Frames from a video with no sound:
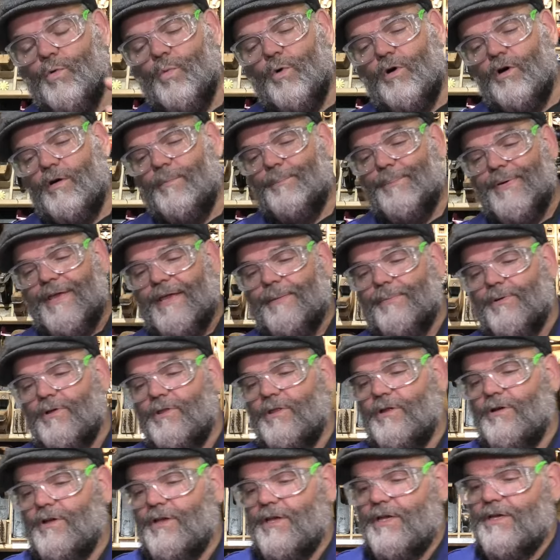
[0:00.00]
what people
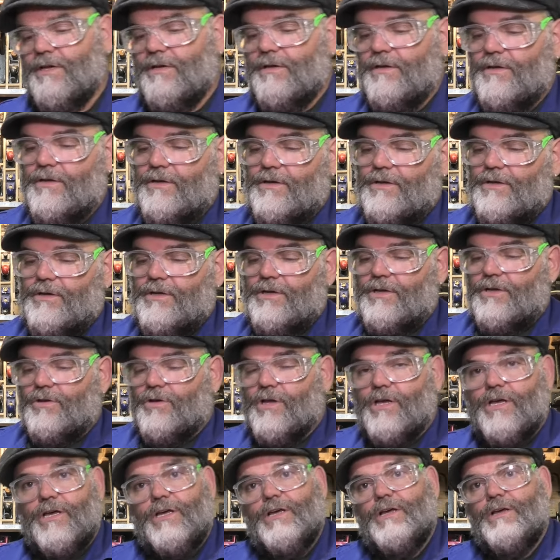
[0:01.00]
like
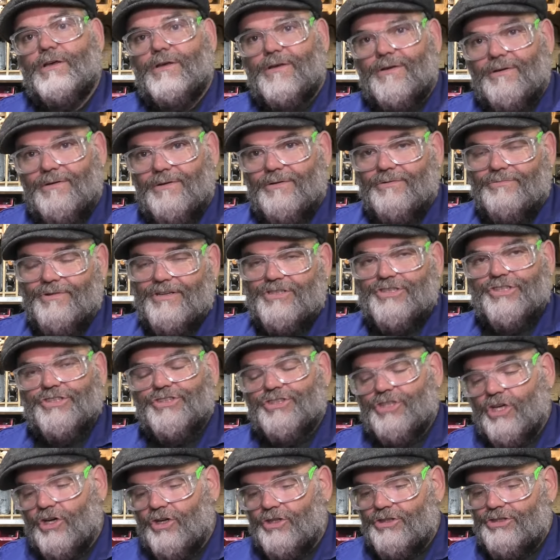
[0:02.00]
Richard
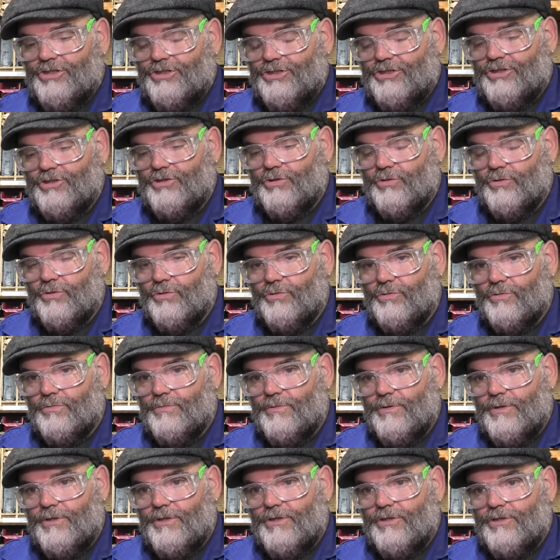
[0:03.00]
Tice or
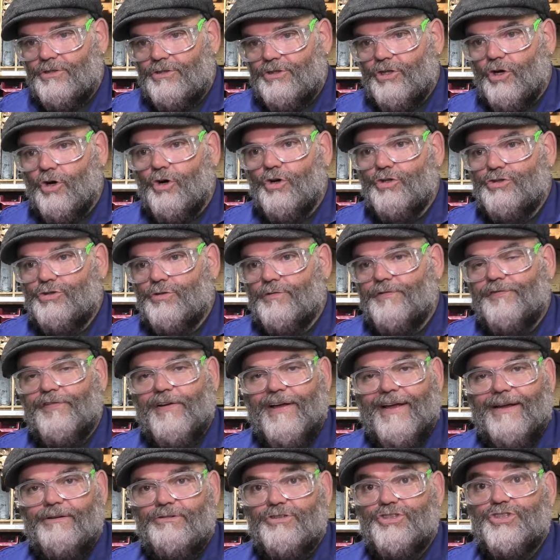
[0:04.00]
Nigel
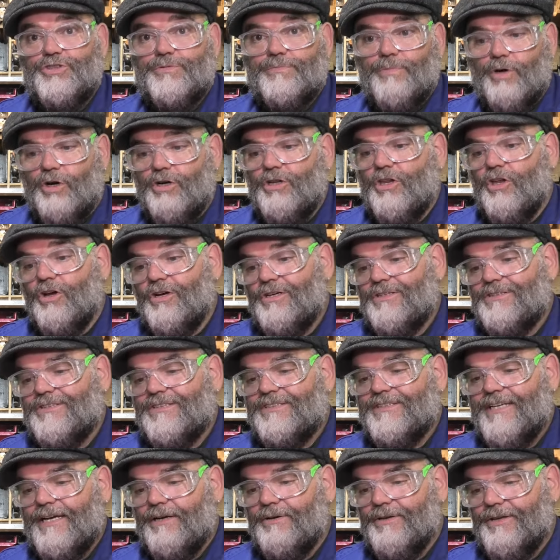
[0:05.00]
Farage might like to
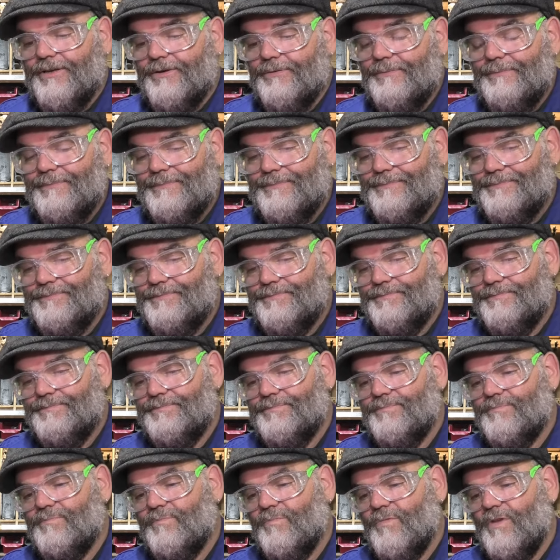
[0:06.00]
tell you,
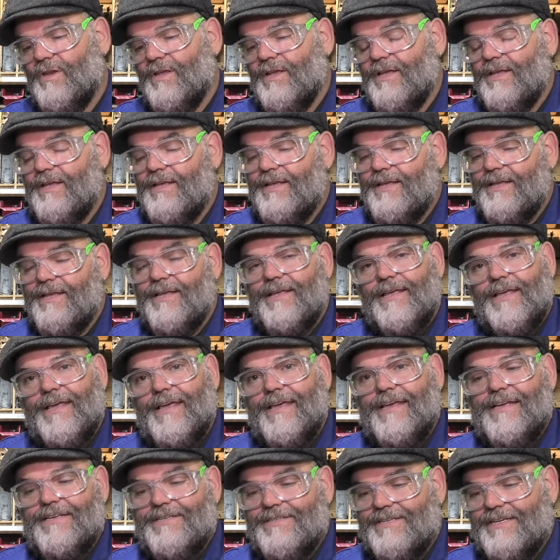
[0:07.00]
it
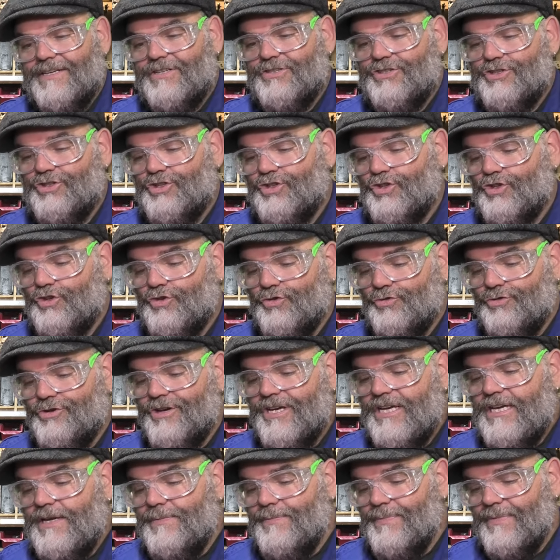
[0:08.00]
is
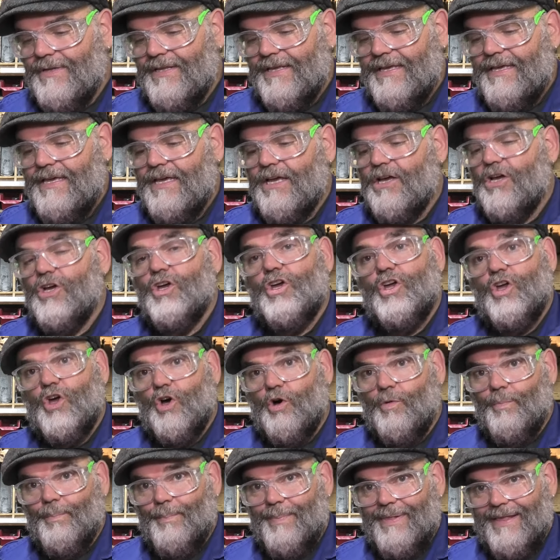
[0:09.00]
extremely
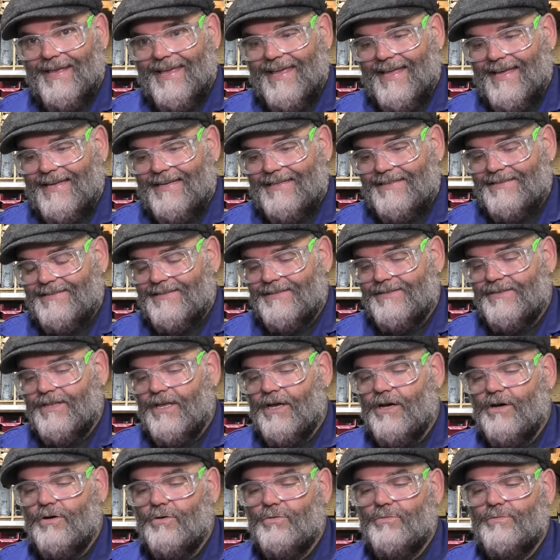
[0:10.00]
complicated. The
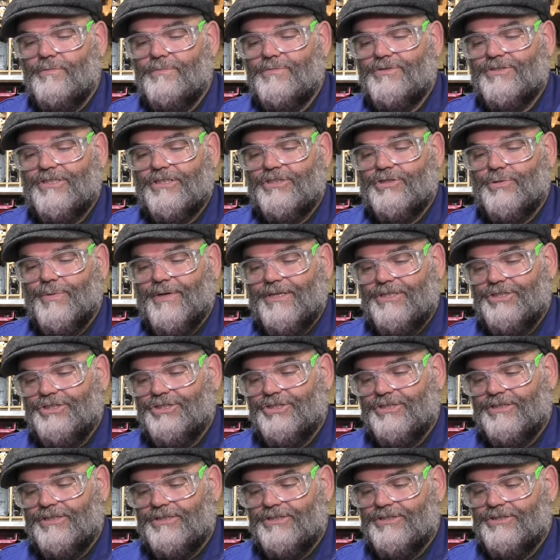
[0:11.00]
whole
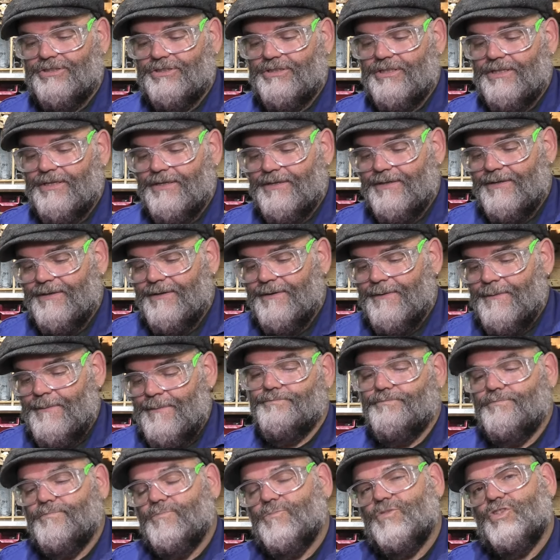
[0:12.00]
situation is.
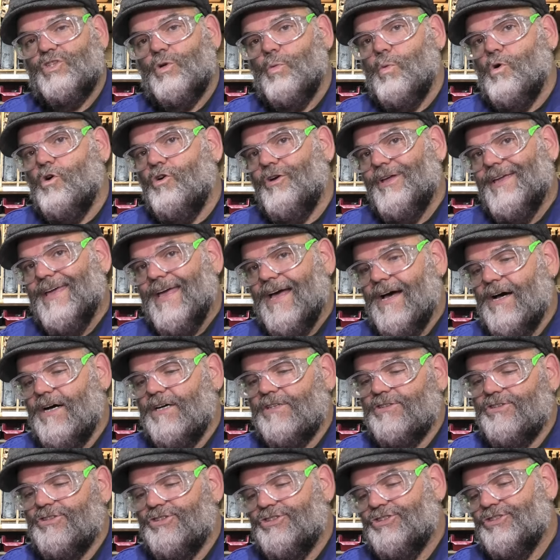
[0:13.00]
So why
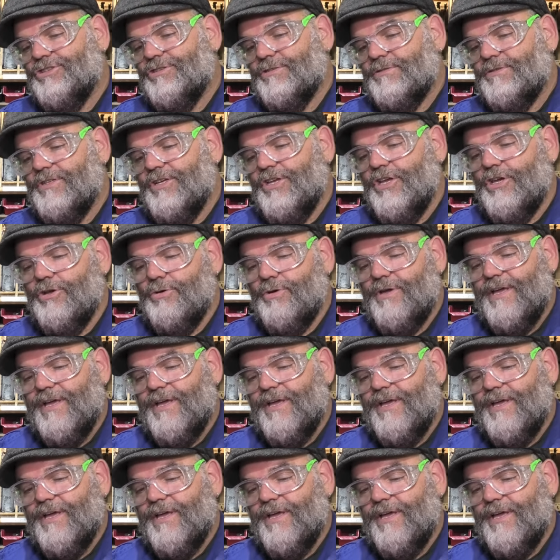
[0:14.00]
can't the